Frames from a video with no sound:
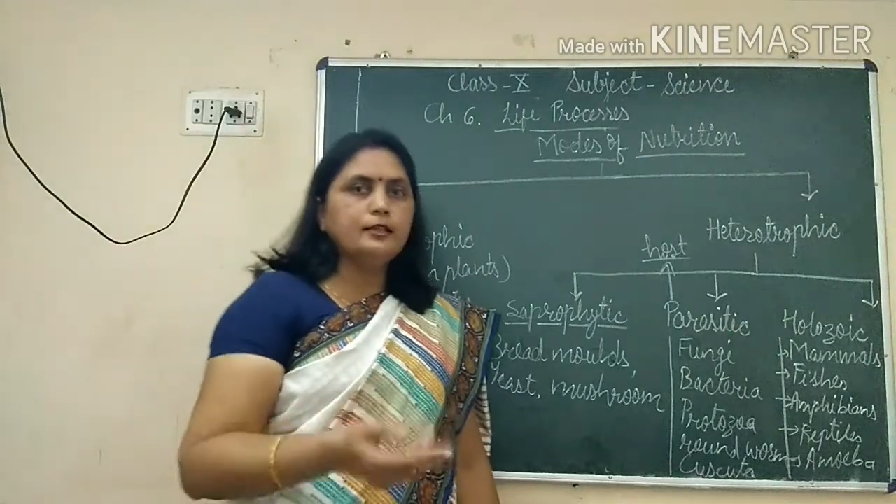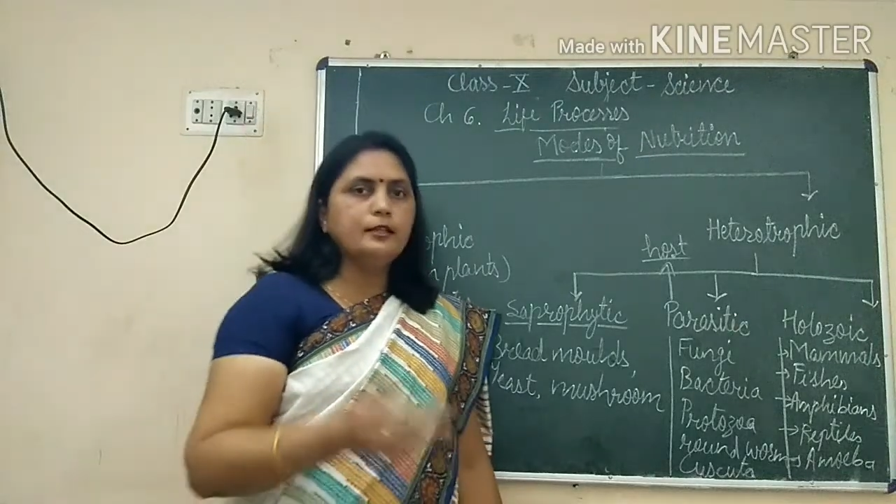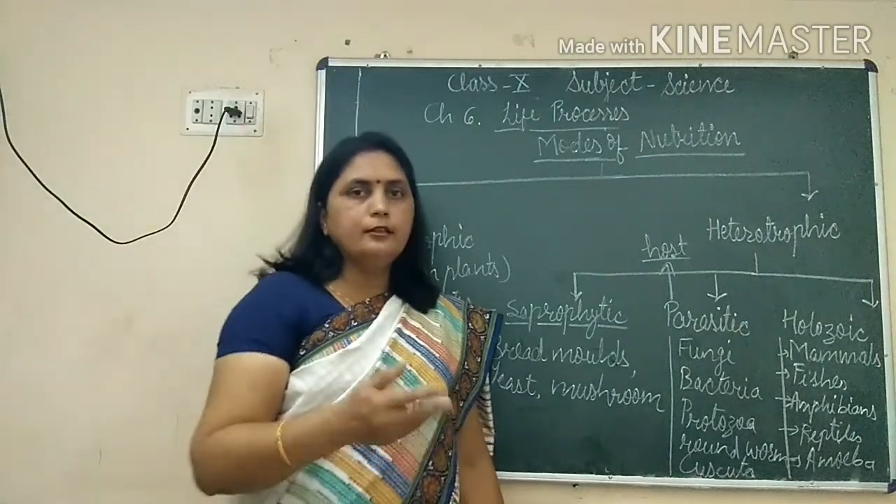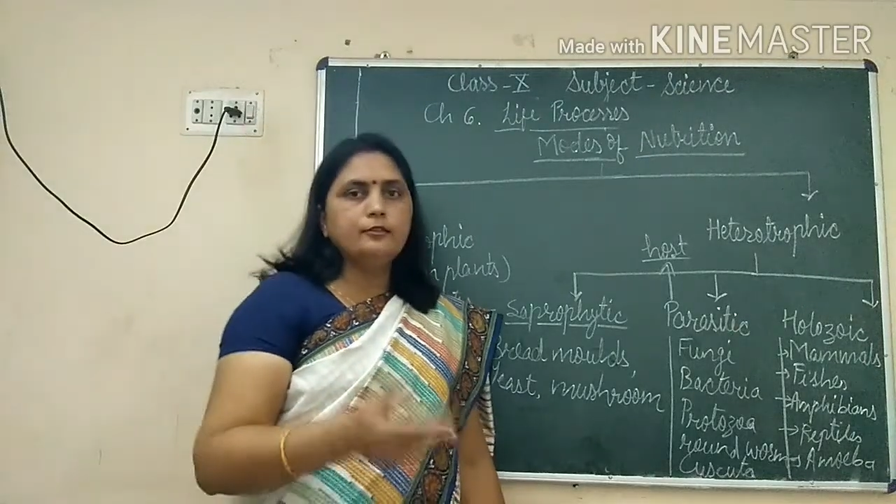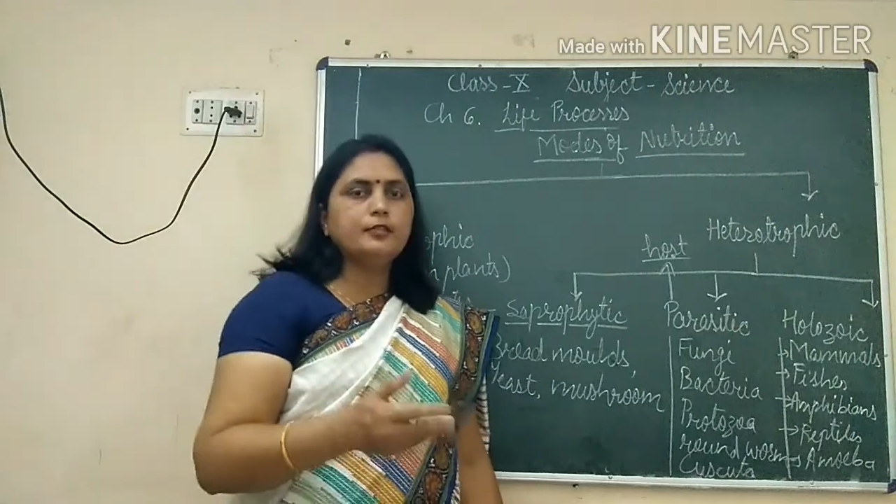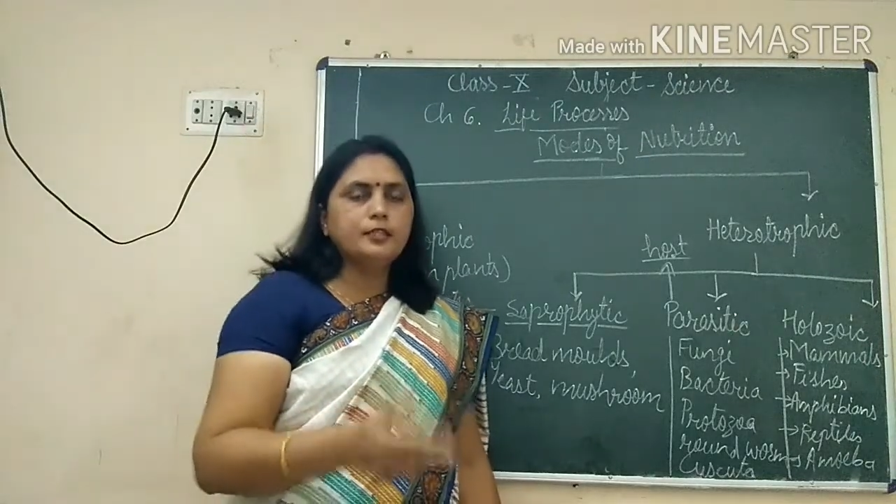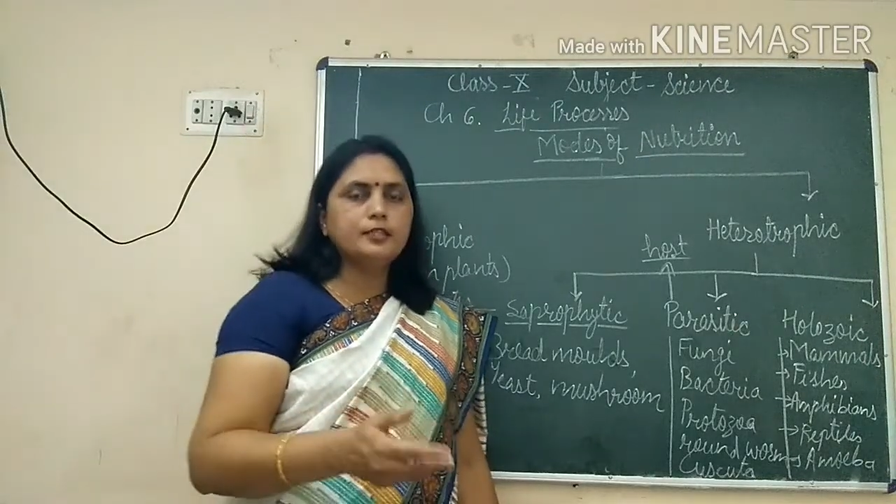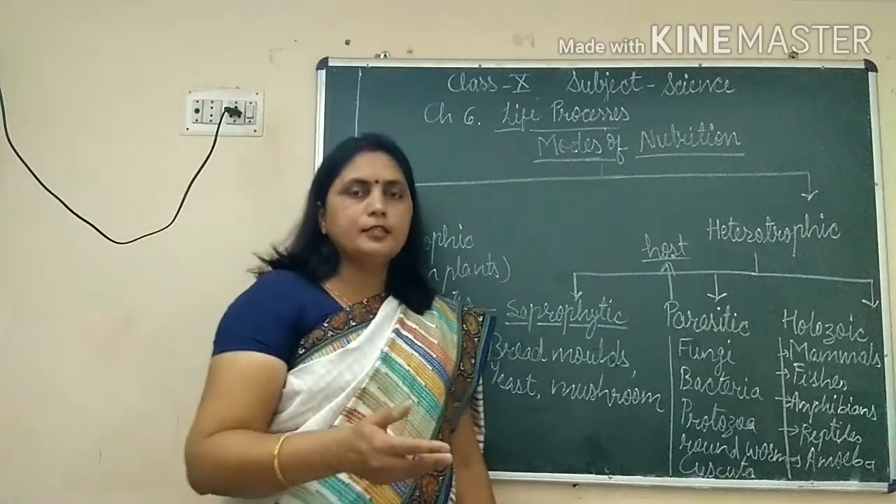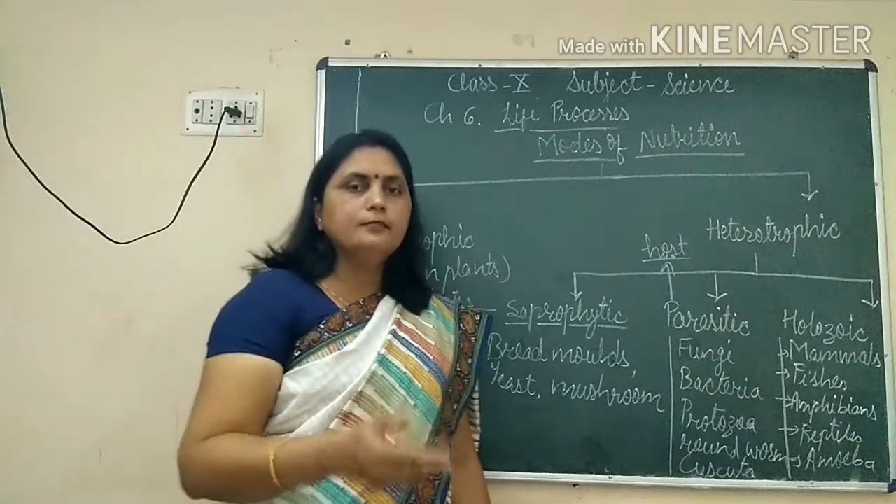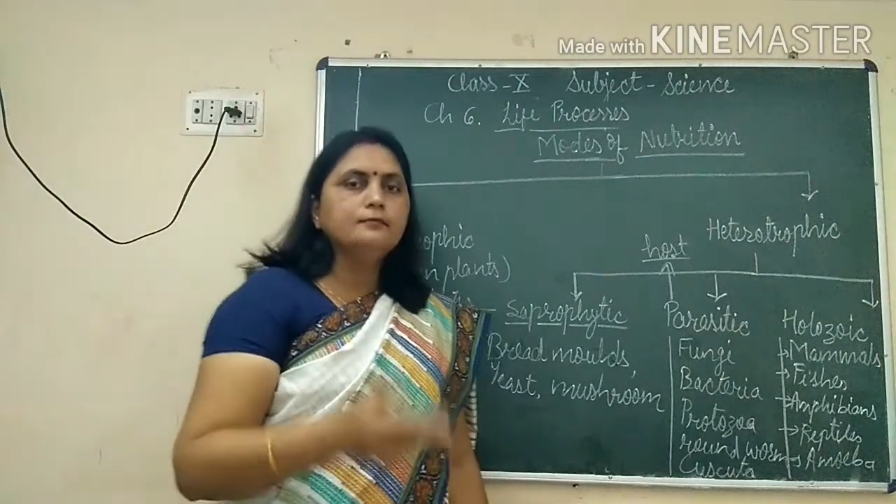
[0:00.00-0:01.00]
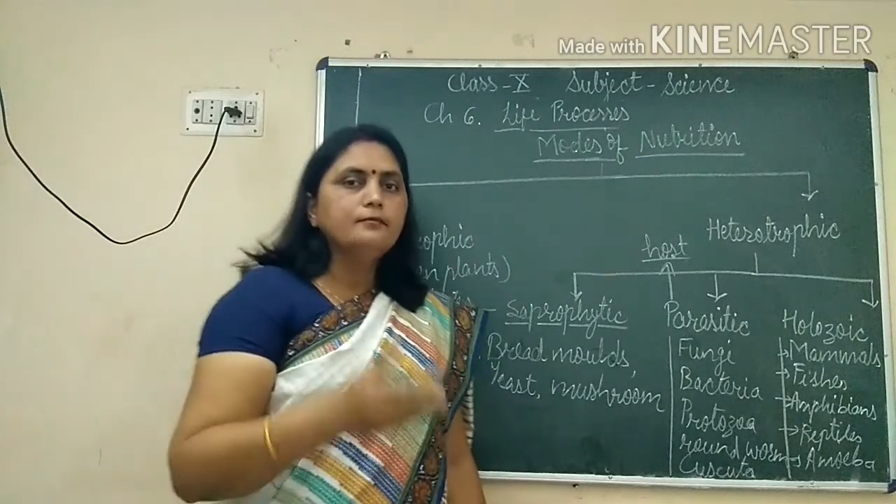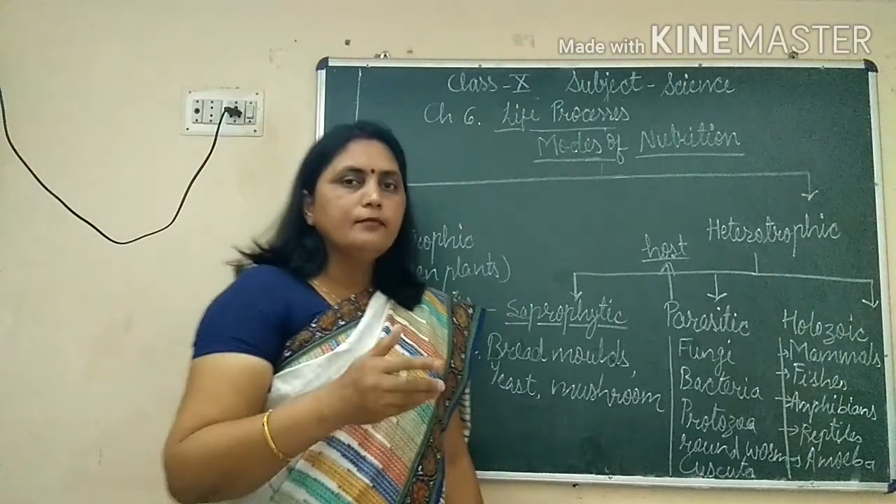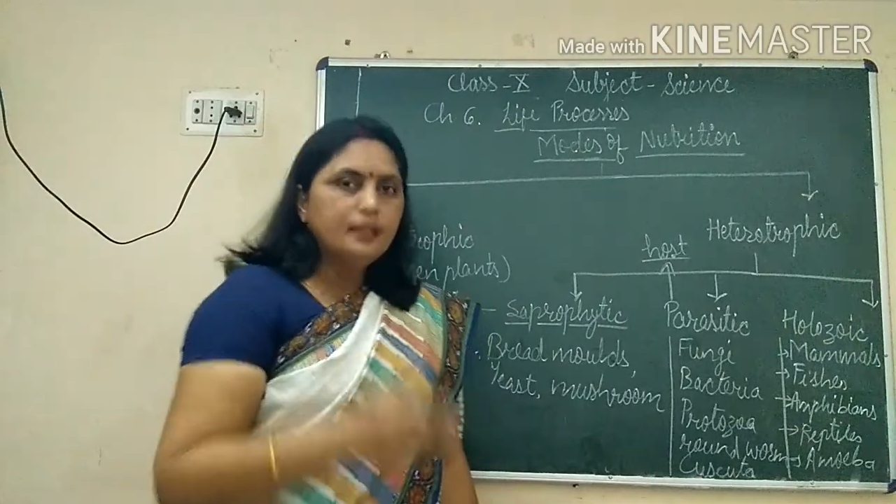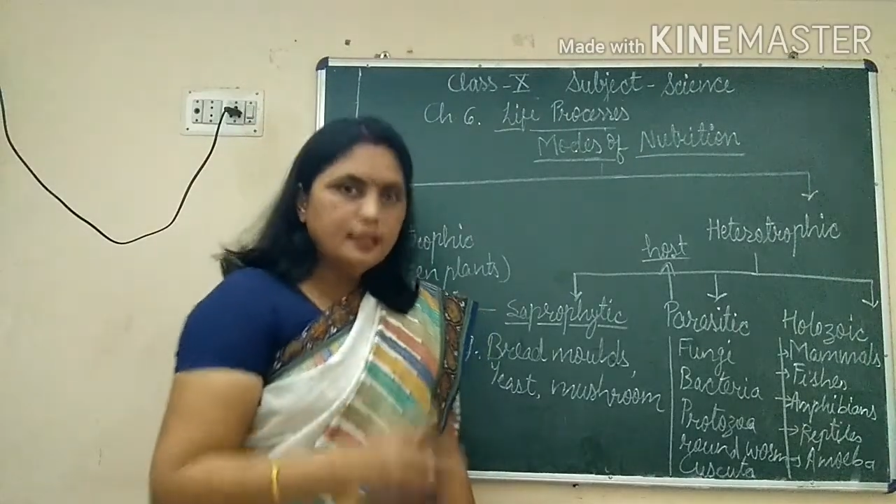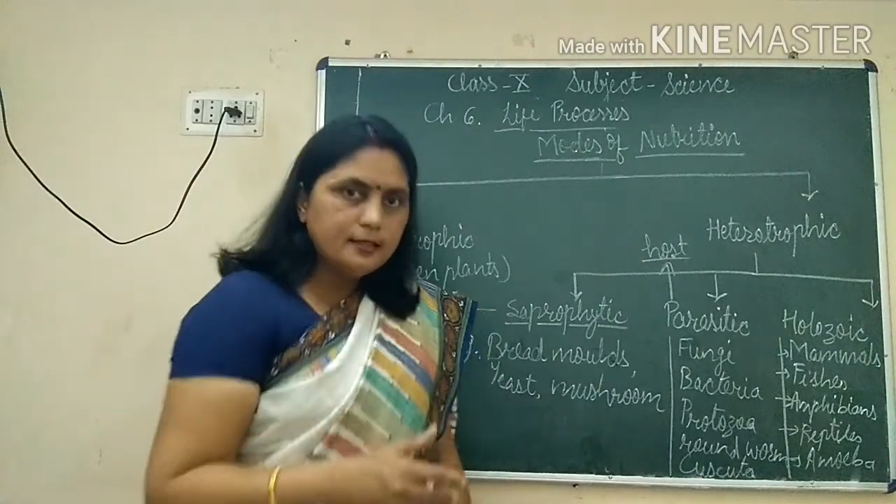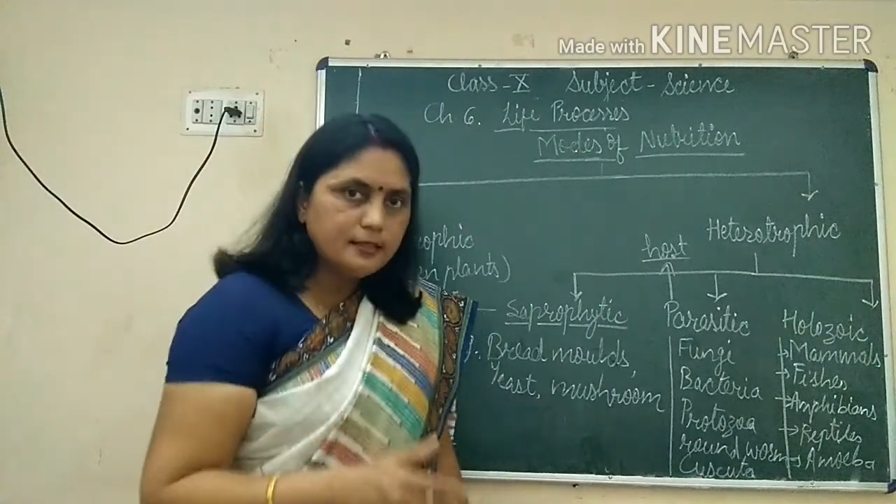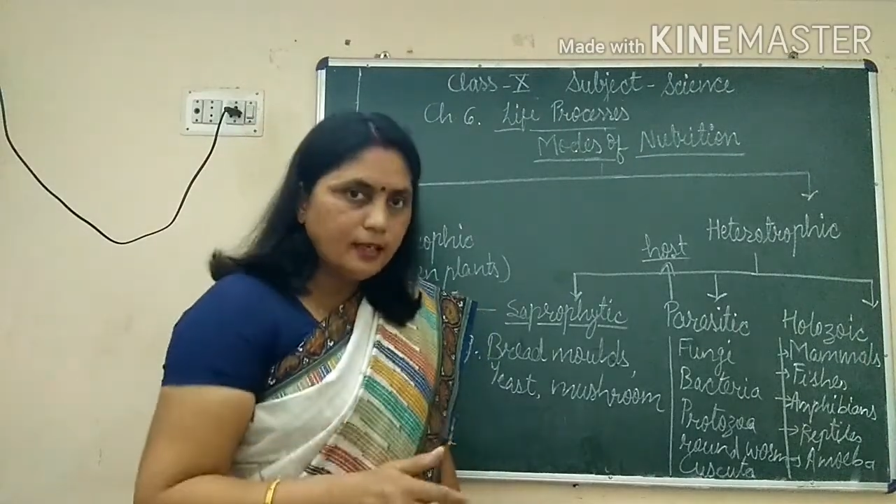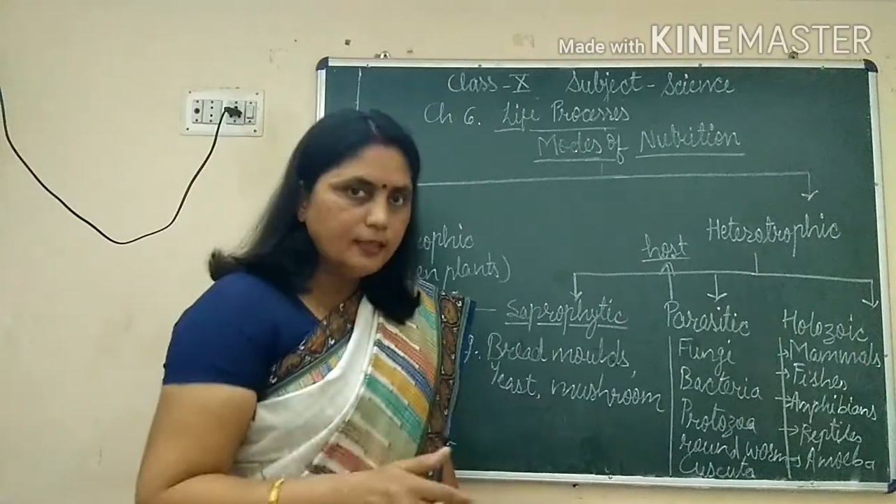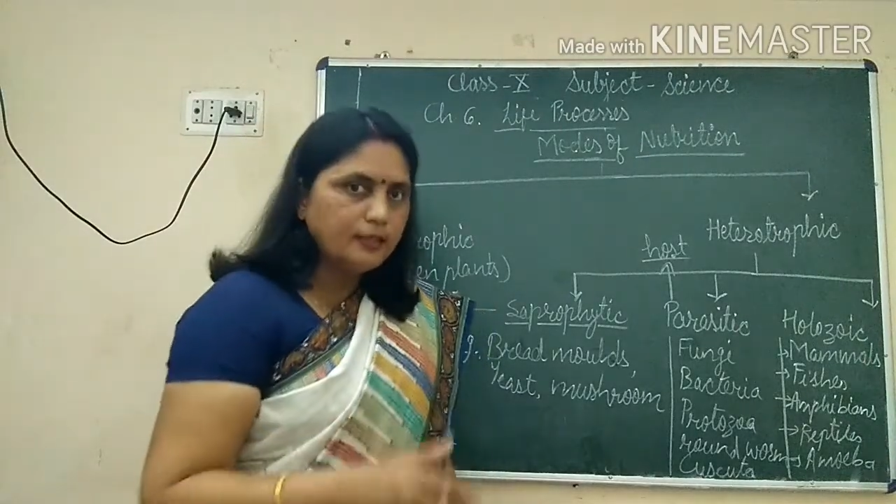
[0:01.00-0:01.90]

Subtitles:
the nutrition is